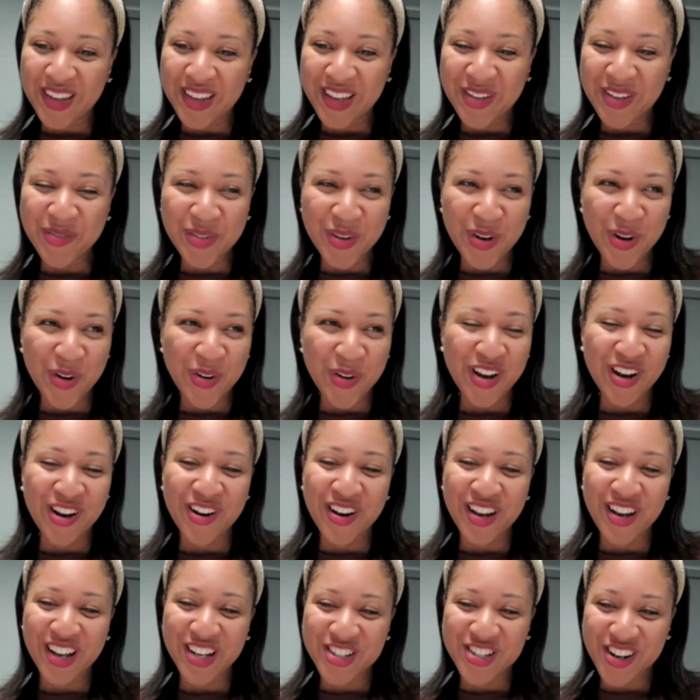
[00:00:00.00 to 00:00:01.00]
Even
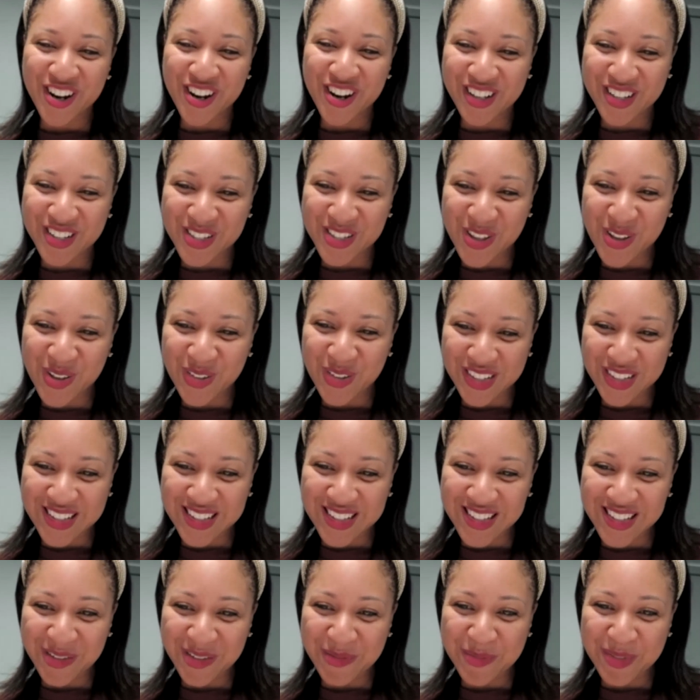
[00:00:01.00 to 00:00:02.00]
our HR
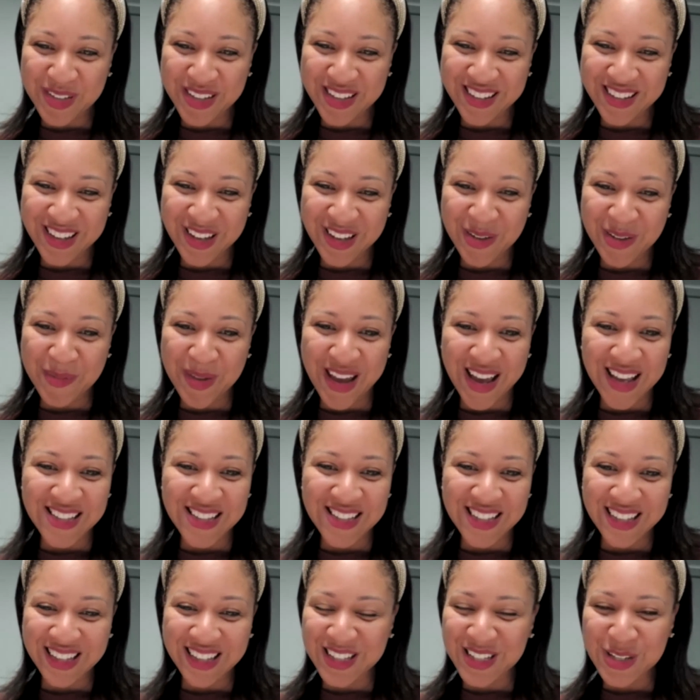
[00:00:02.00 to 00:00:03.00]
consultants have been
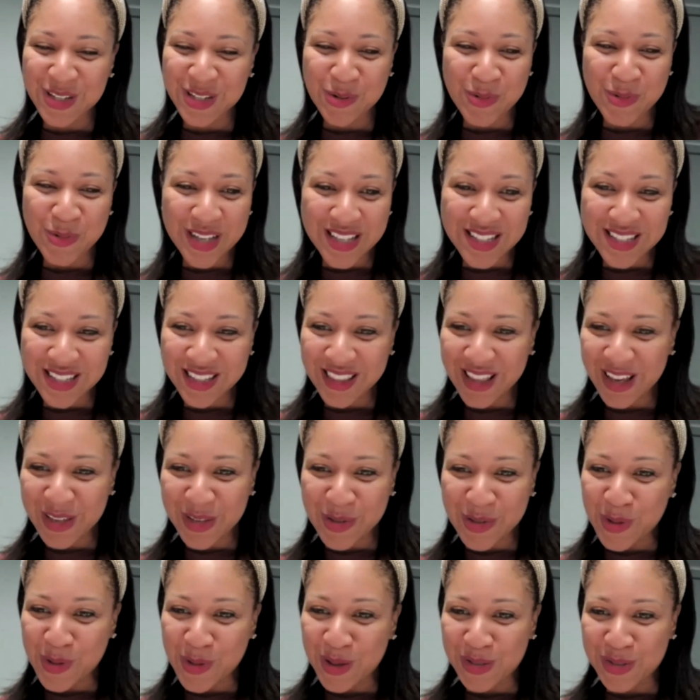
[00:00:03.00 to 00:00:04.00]
asking us, so what is it that
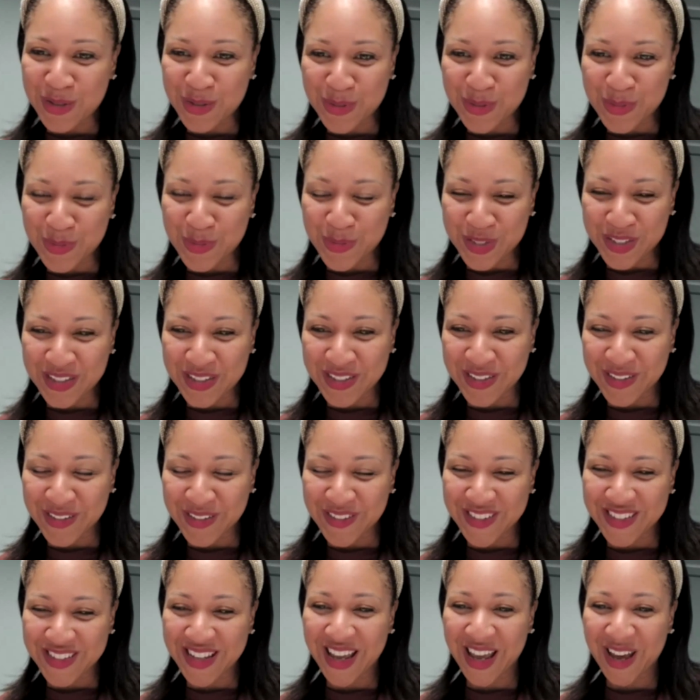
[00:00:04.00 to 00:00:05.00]
you all do
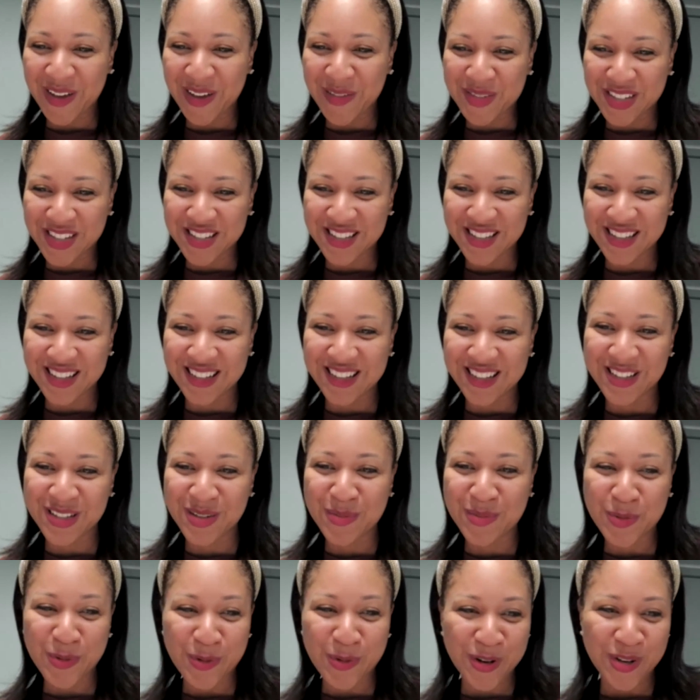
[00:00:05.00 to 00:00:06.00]
to have such a
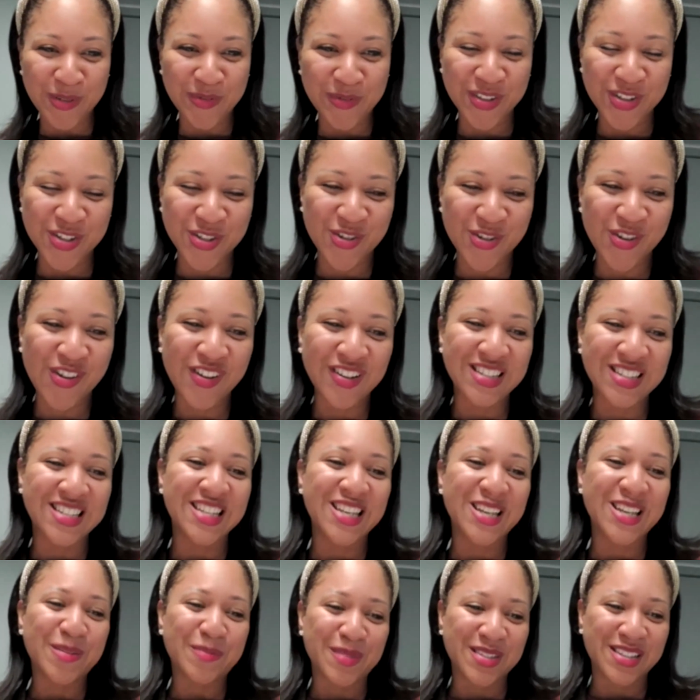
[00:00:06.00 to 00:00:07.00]
supportive and strong
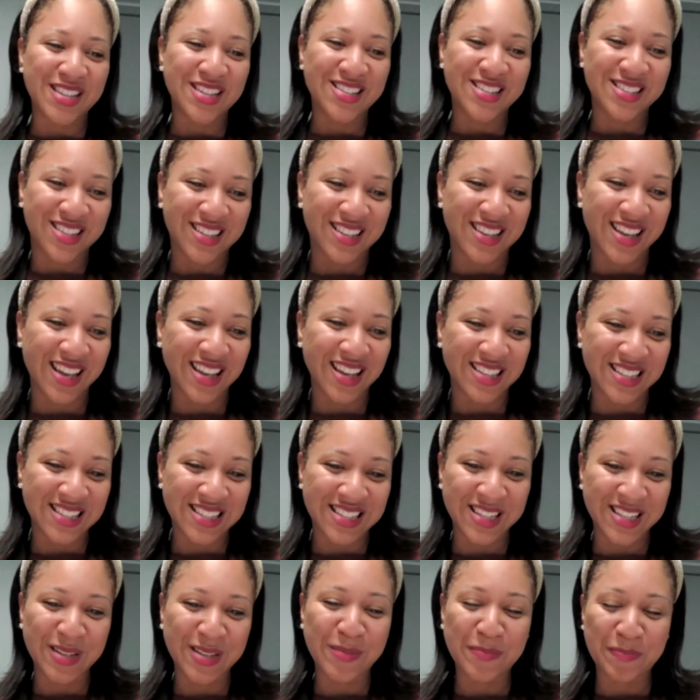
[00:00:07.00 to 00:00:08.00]
team, such a
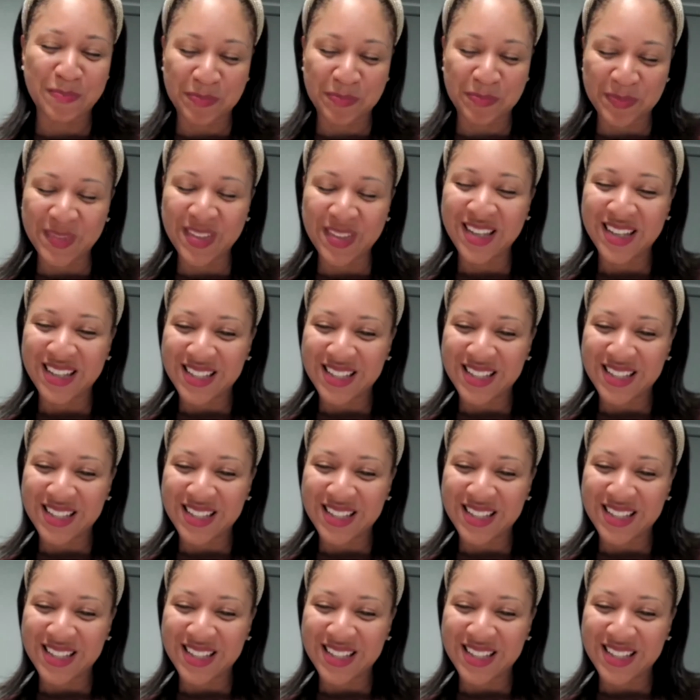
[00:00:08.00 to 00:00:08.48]
connected team?